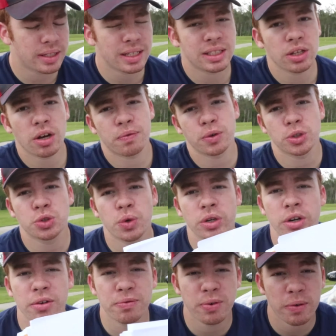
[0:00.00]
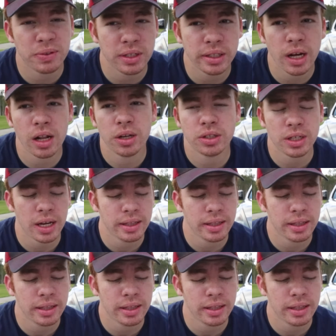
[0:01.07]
they sell it for $215,